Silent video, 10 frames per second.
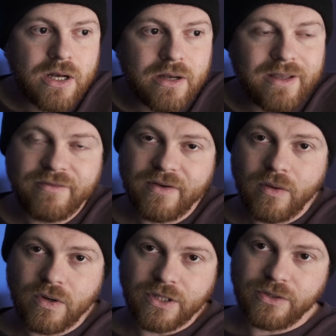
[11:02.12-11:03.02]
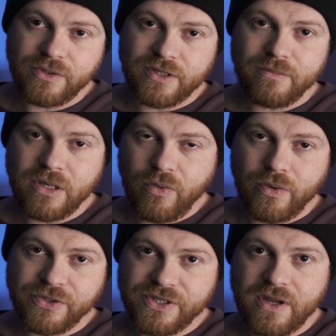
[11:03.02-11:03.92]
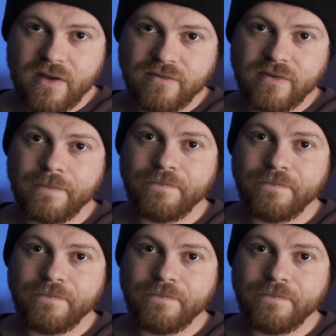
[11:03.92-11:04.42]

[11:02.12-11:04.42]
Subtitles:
if I want to do some B-roll stuff